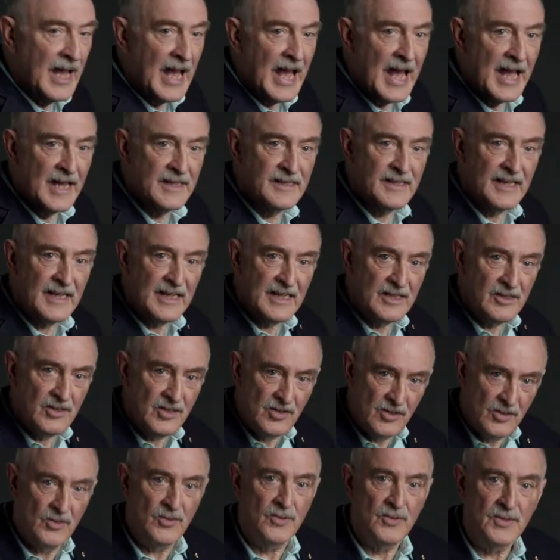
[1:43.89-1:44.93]
And in
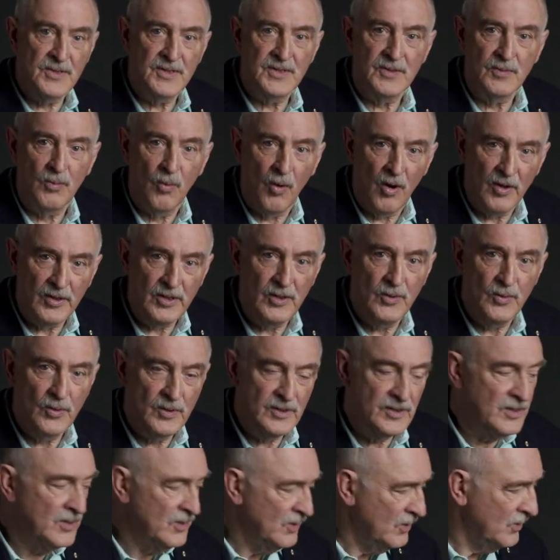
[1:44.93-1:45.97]
use, what you
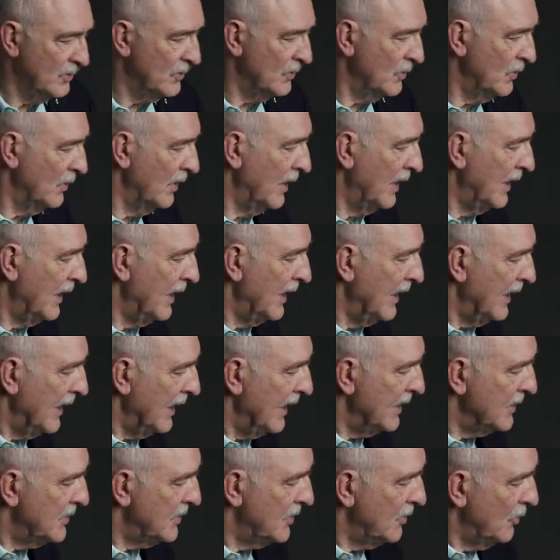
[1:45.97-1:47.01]
would do
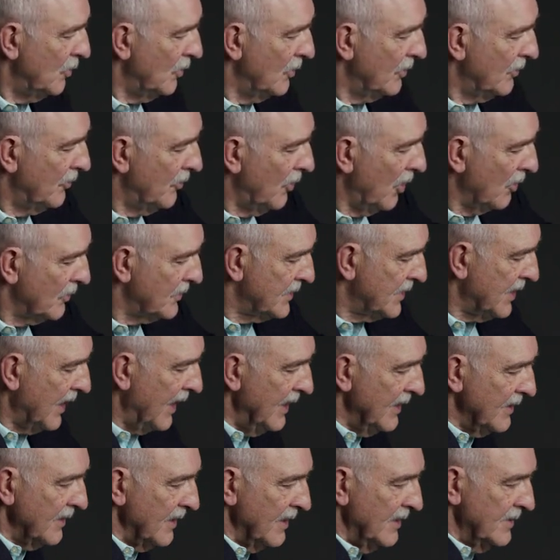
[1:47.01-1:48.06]
is you would
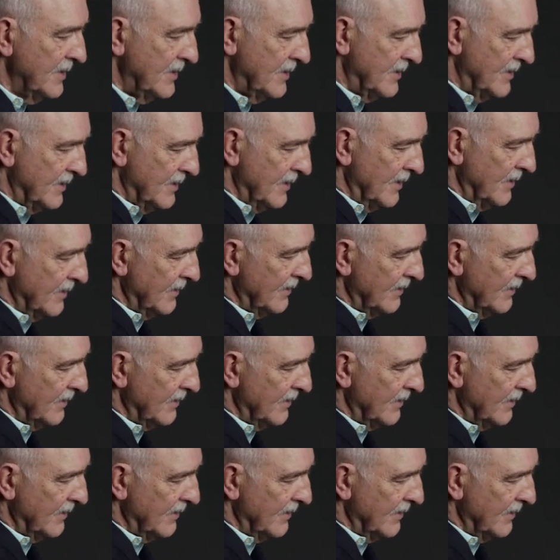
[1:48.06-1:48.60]
rotate this